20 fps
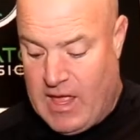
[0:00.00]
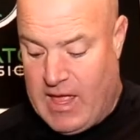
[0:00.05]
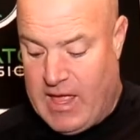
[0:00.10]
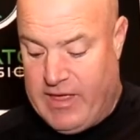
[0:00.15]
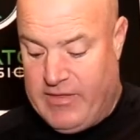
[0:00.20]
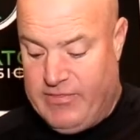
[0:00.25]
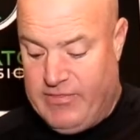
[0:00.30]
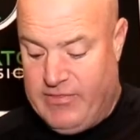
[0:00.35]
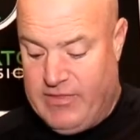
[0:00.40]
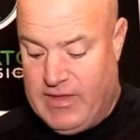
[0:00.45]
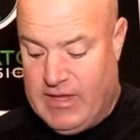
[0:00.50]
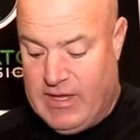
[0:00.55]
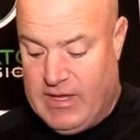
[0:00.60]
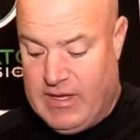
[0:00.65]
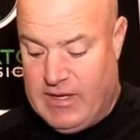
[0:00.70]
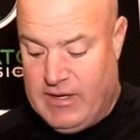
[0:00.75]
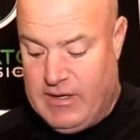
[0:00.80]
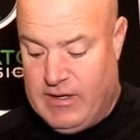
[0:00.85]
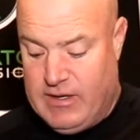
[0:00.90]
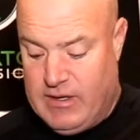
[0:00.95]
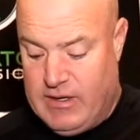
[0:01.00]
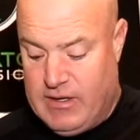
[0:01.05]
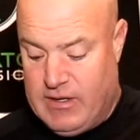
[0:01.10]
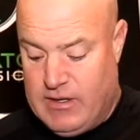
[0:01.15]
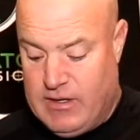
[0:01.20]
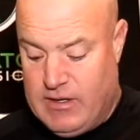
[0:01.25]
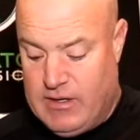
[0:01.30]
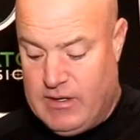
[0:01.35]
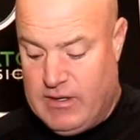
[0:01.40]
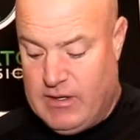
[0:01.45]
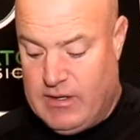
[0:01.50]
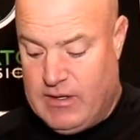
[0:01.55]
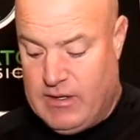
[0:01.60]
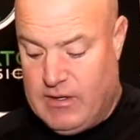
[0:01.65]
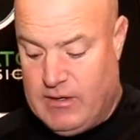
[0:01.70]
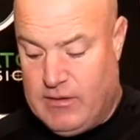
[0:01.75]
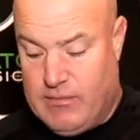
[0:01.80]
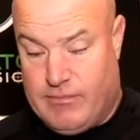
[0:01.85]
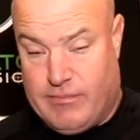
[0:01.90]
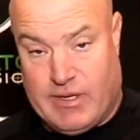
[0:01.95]
and then
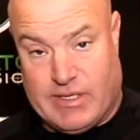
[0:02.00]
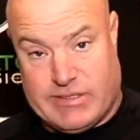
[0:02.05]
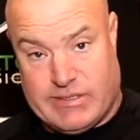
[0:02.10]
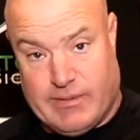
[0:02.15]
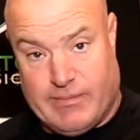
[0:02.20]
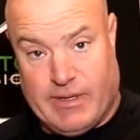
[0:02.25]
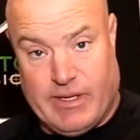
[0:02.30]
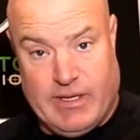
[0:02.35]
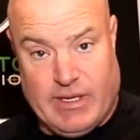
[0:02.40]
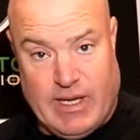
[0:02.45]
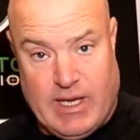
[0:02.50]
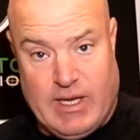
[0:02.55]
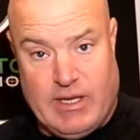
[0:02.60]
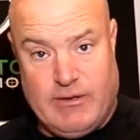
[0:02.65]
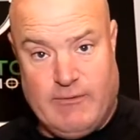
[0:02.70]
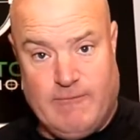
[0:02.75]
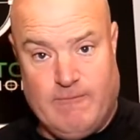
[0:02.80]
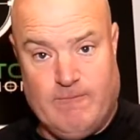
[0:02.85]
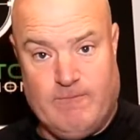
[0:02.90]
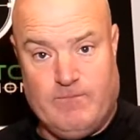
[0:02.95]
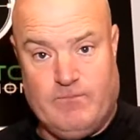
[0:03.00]
press the button again,